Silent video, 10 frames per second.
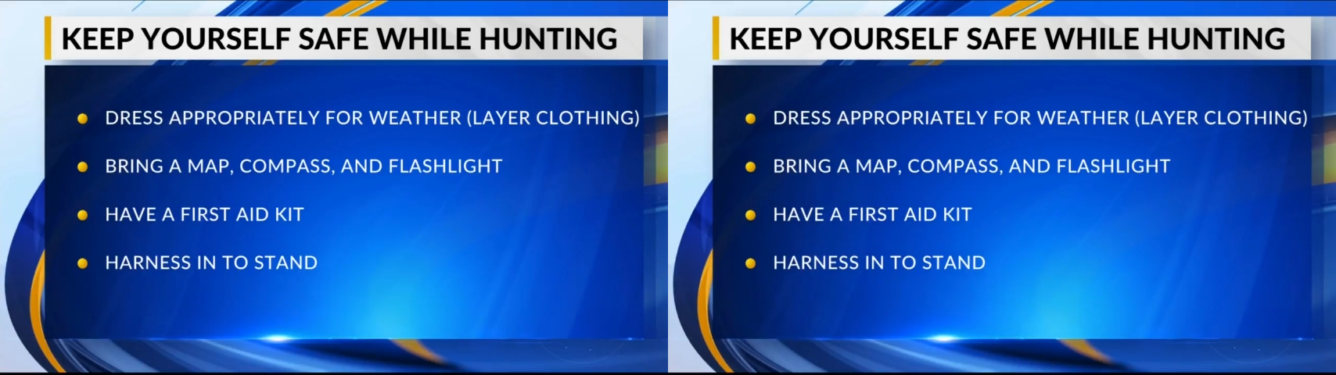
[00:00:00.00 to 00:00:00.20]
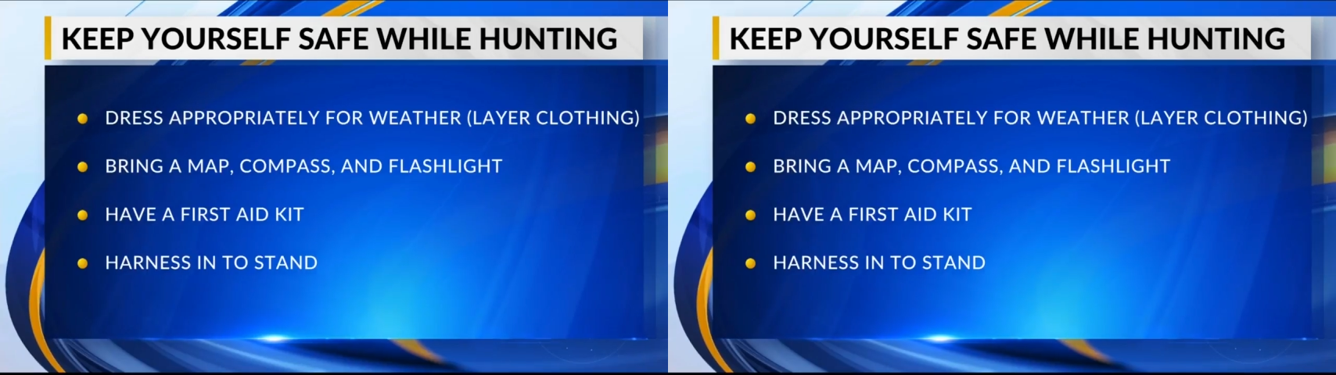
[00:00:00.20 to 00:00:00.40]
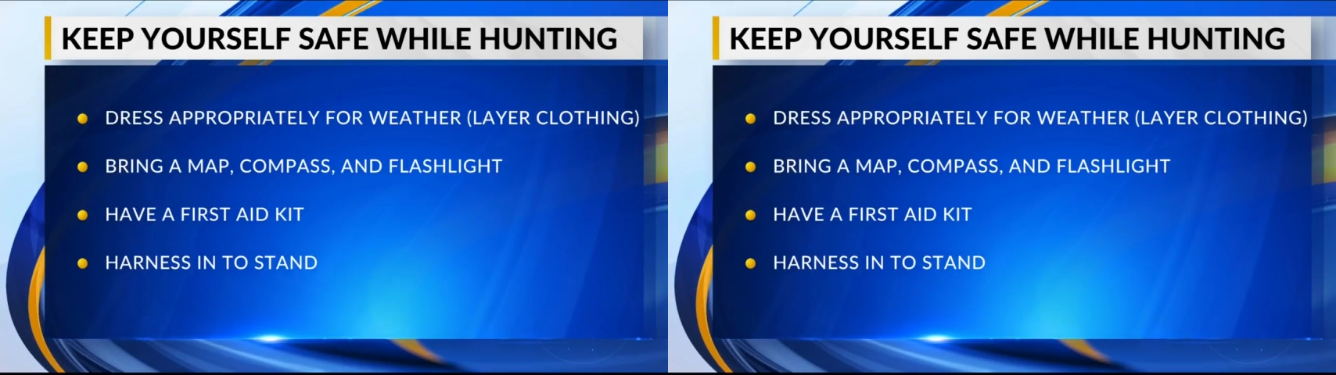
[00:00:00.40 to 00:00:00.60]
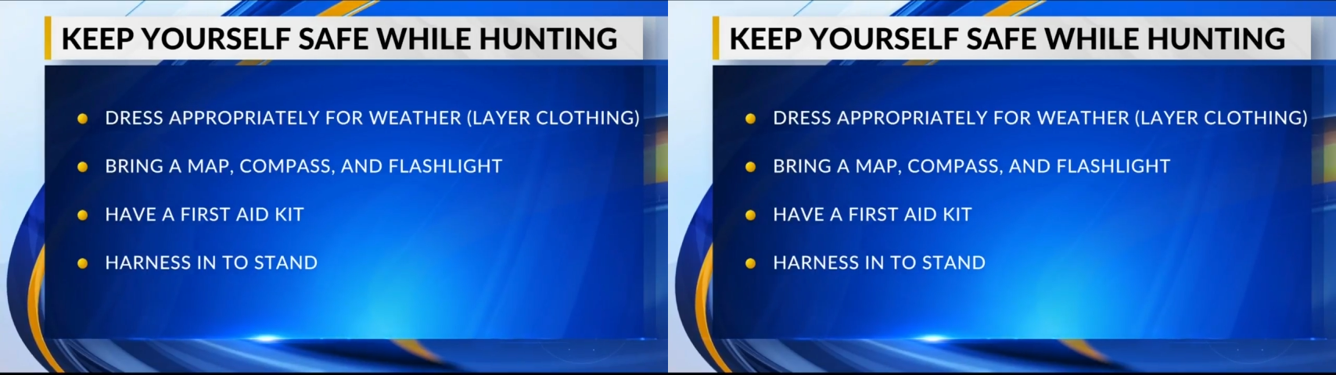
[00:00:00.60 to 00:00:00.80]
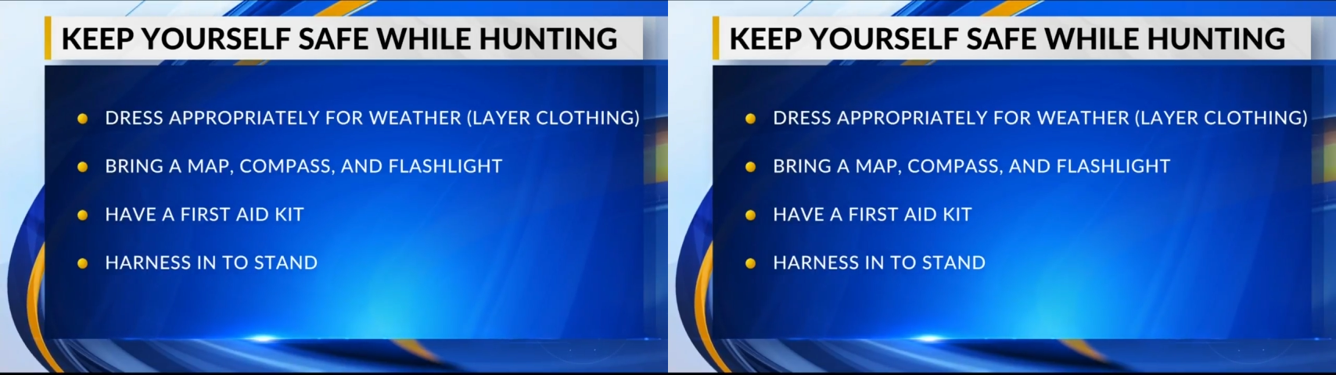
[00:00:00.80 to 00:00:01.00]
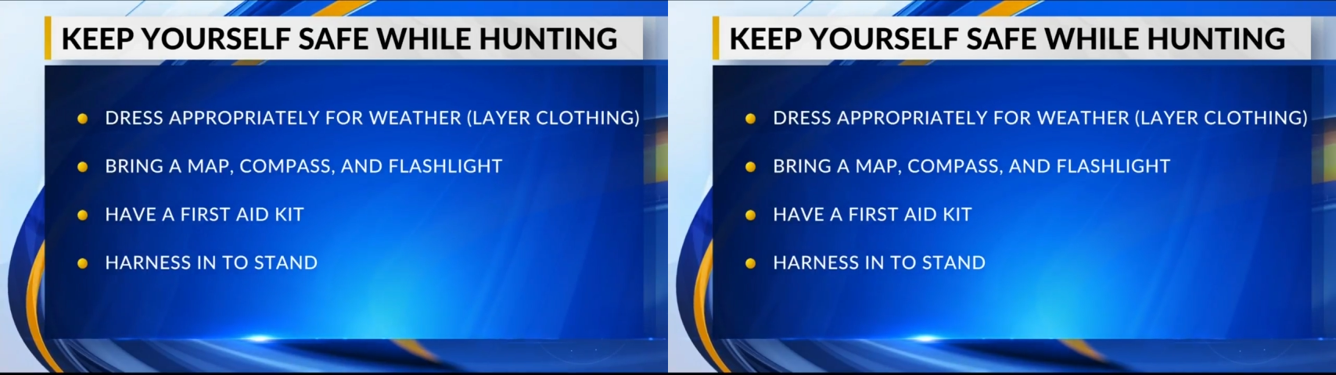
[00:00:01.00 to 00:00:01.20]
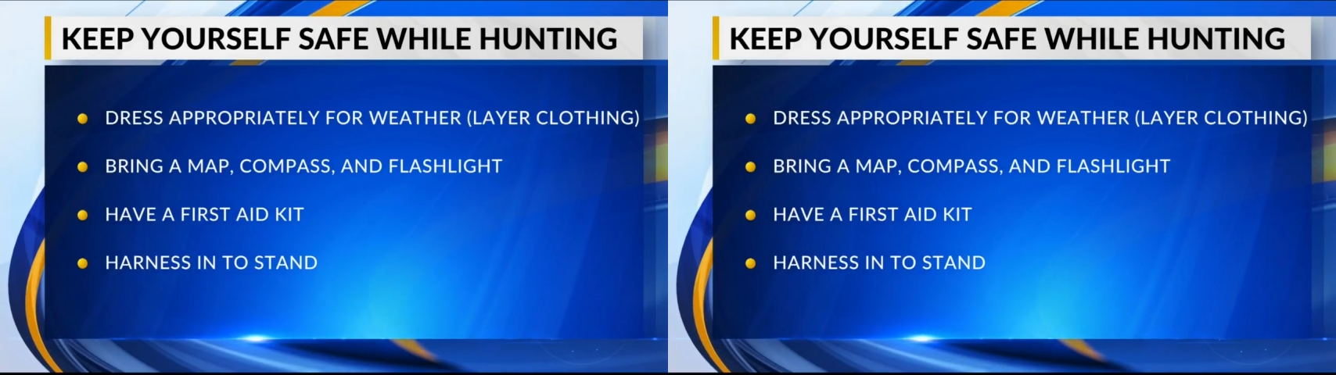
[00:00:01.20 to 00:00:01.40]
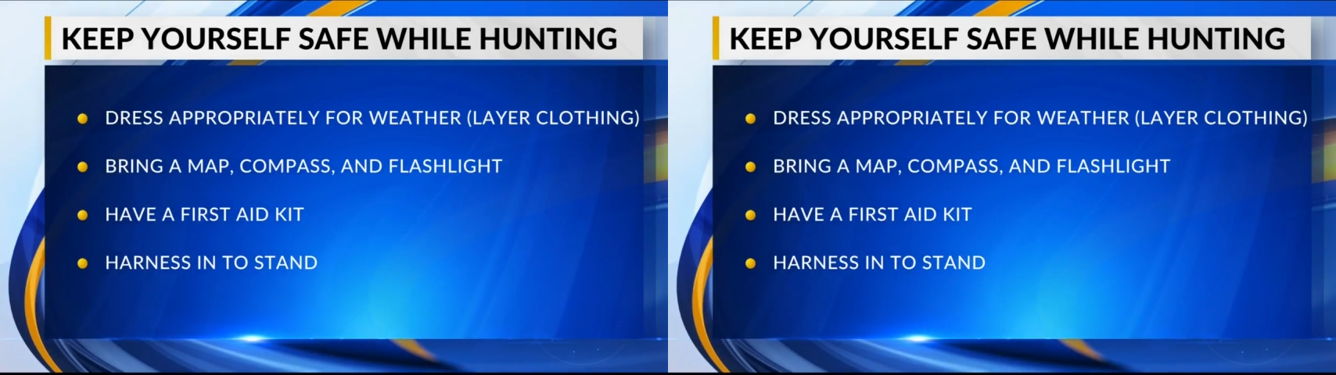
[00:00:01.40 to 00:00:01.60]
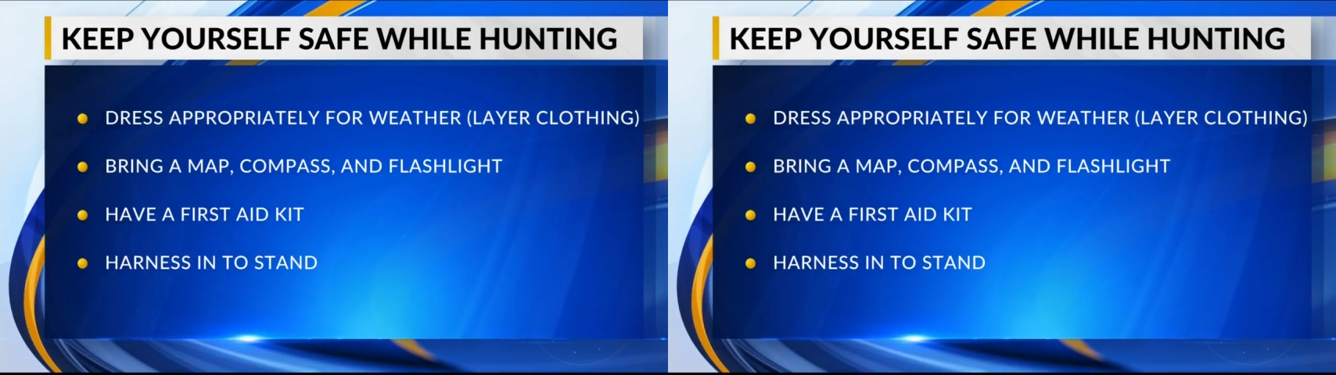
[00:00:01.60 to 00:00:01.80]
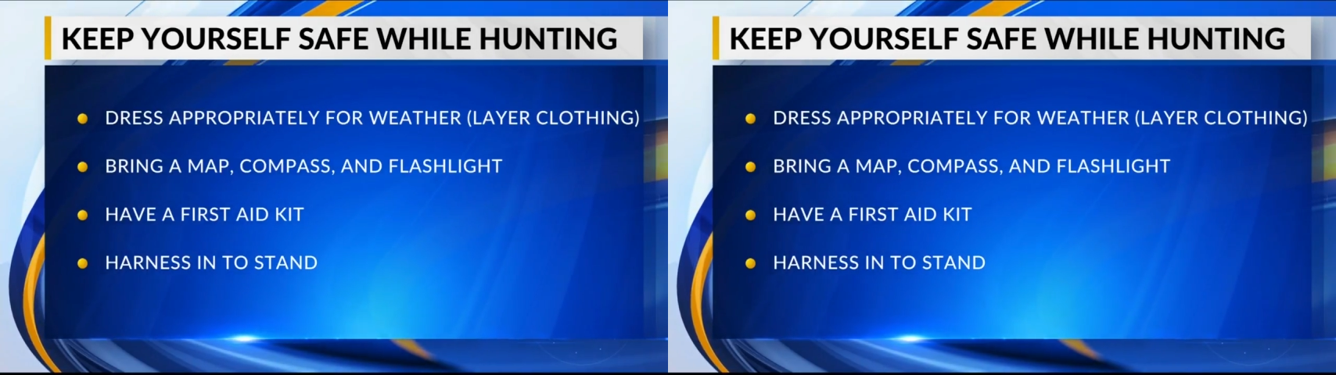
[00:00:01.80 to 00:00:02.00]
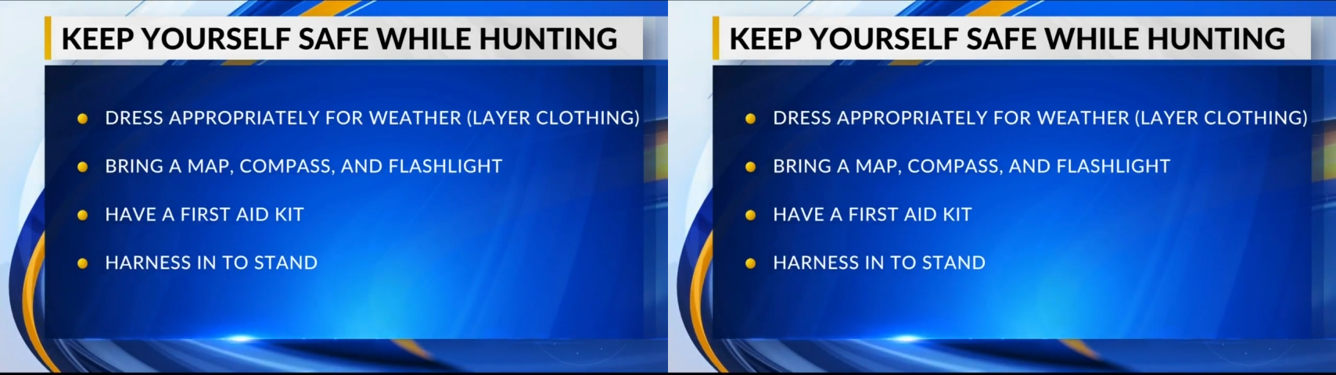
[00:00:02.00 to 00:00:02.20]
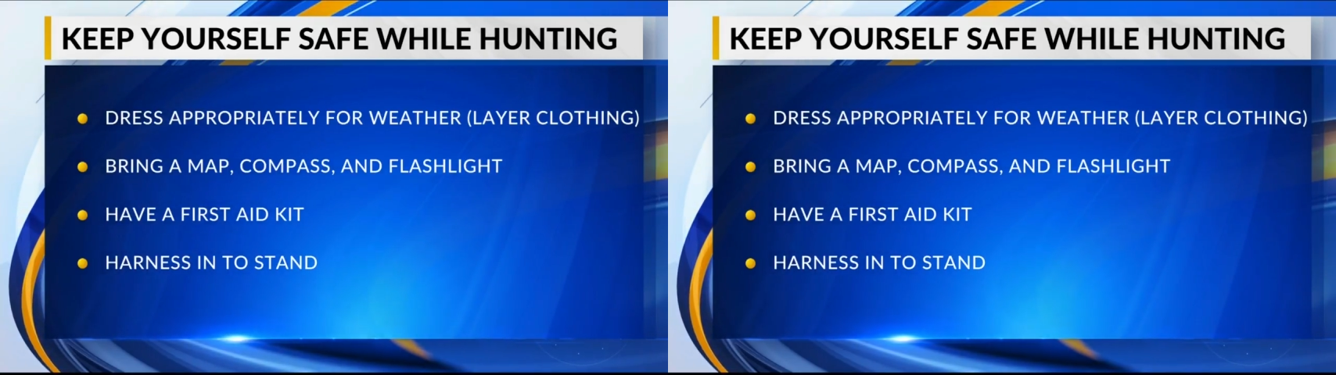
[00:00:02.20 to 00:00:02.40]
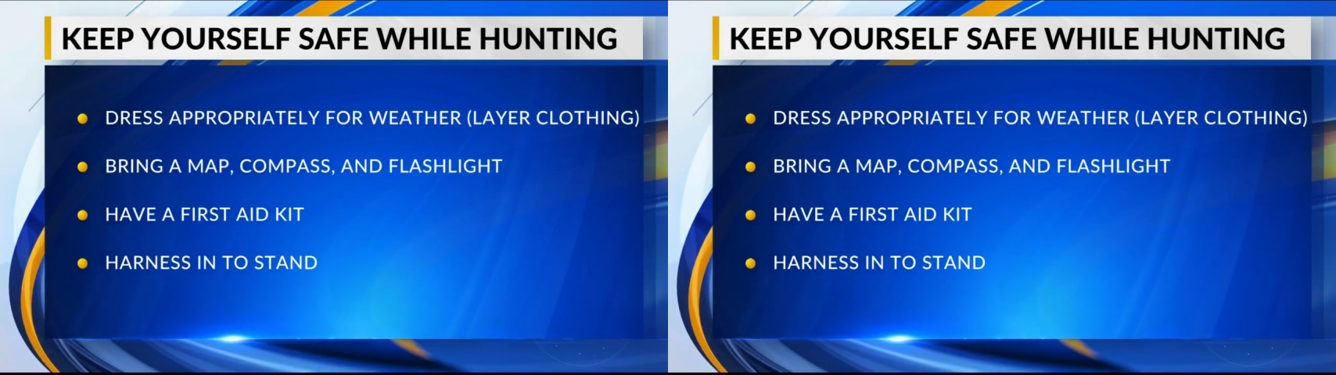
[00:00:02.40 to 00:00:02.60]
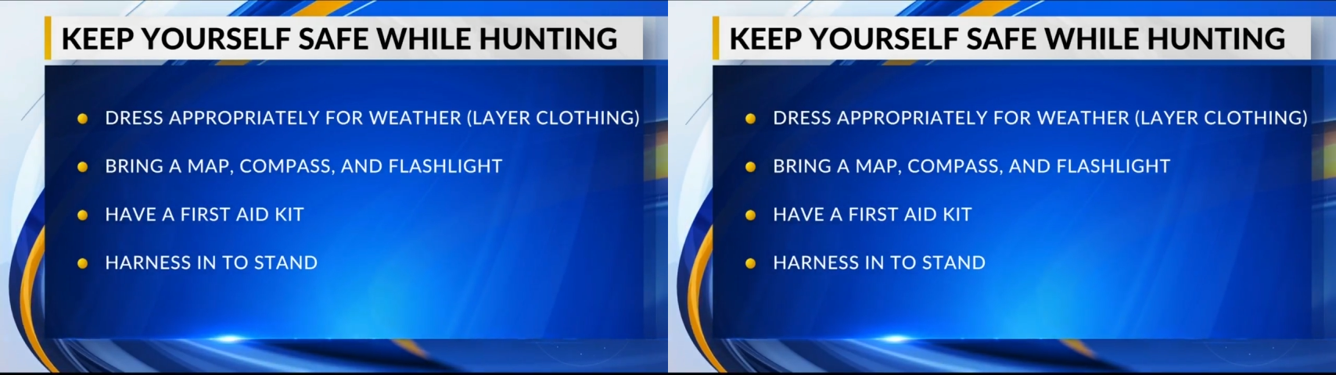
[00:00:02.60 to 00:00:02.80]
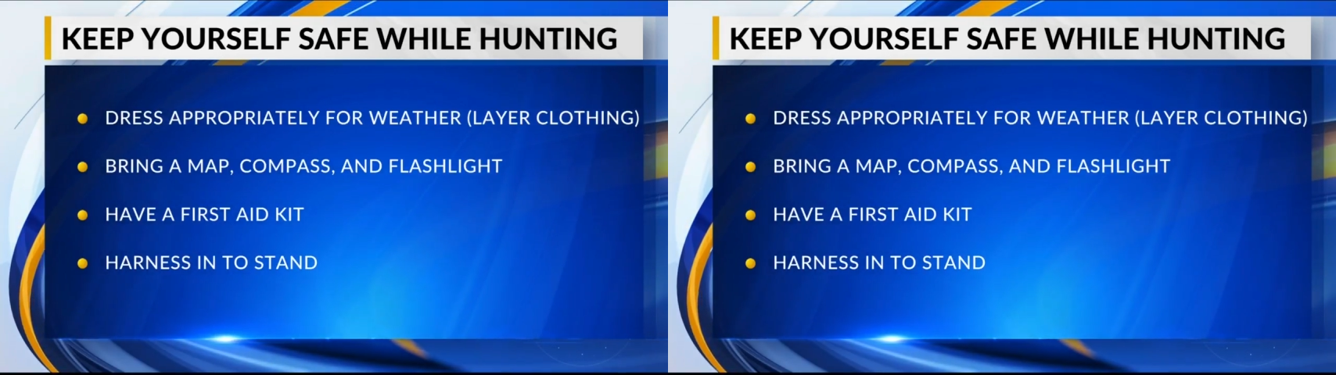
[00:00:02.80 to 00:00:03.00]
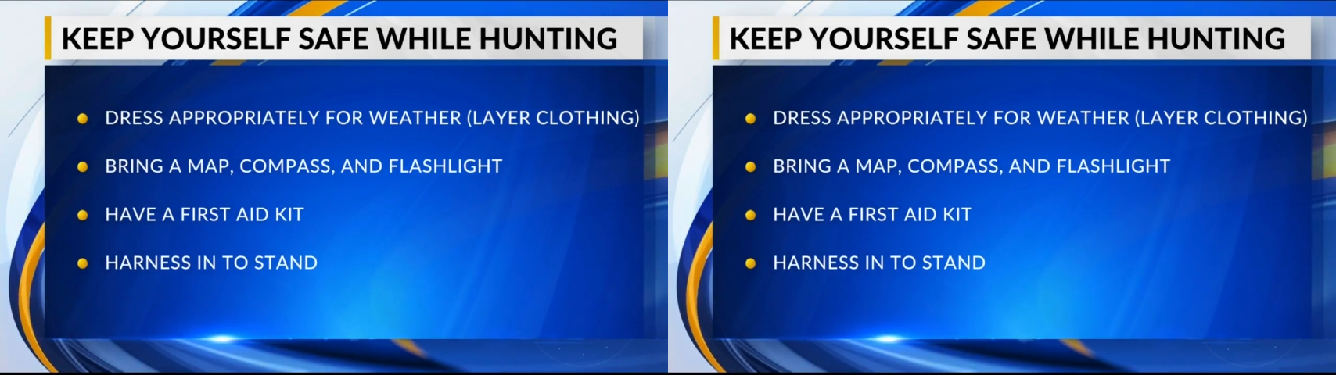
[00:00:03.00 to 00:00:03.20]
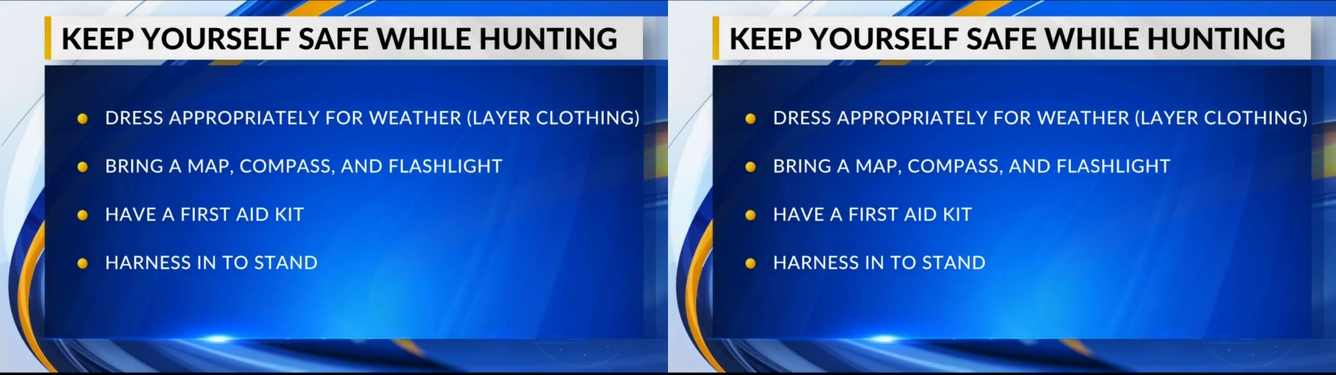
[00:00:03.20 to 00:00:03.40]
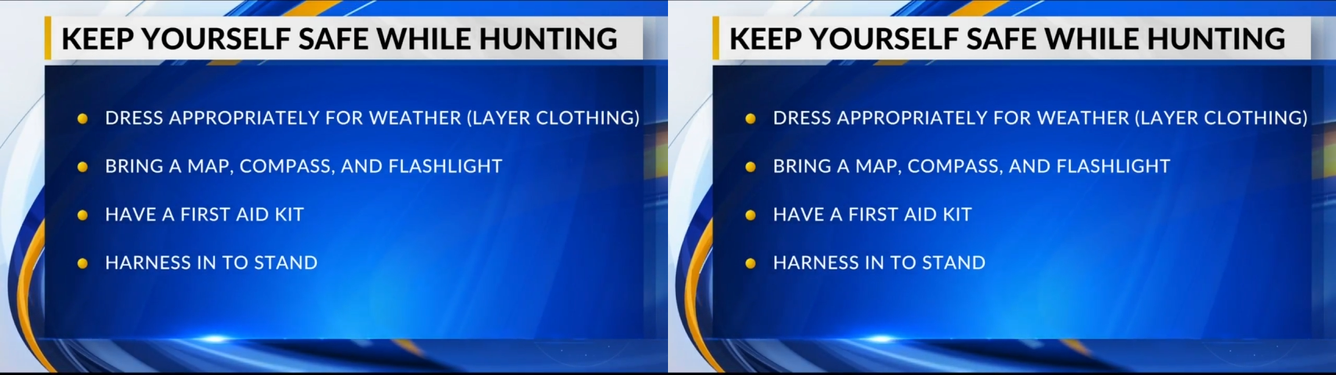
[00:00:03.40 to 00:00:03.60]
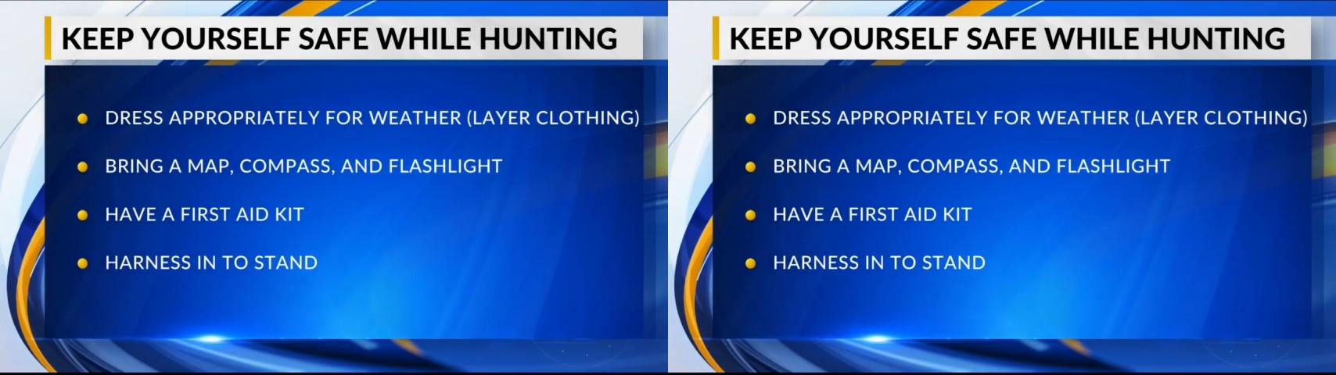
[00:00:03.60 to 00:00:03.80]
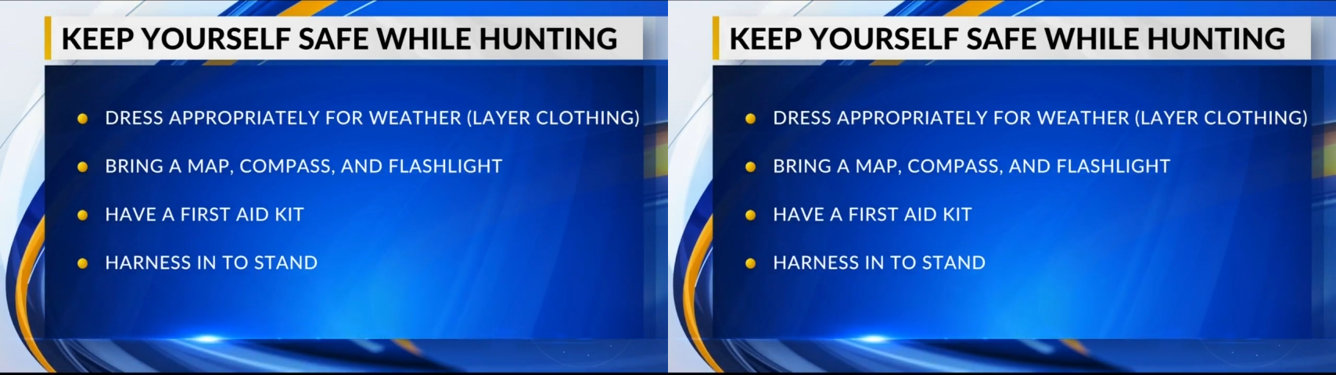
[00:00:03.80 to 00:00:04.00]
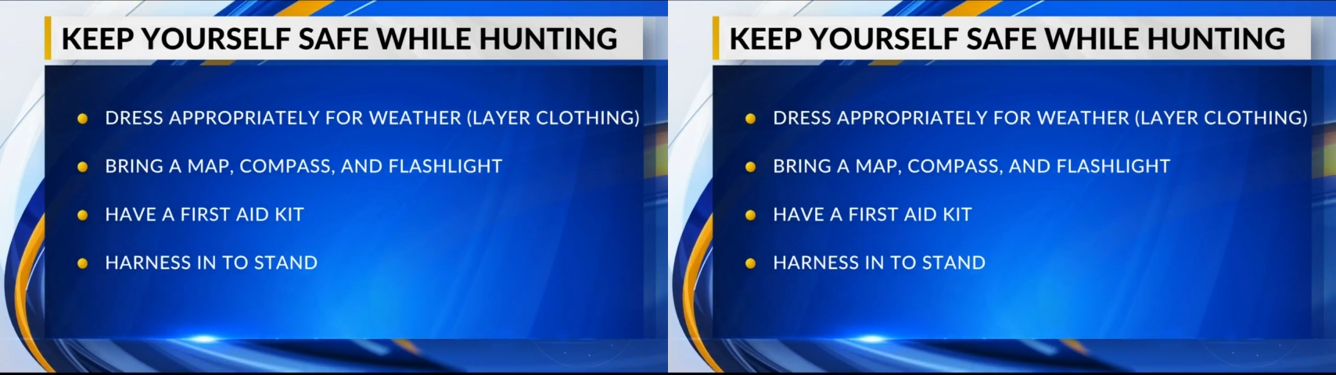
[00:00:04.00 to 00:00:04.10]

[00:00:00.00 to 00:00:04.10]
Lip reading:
Nobody's mouth can be seen.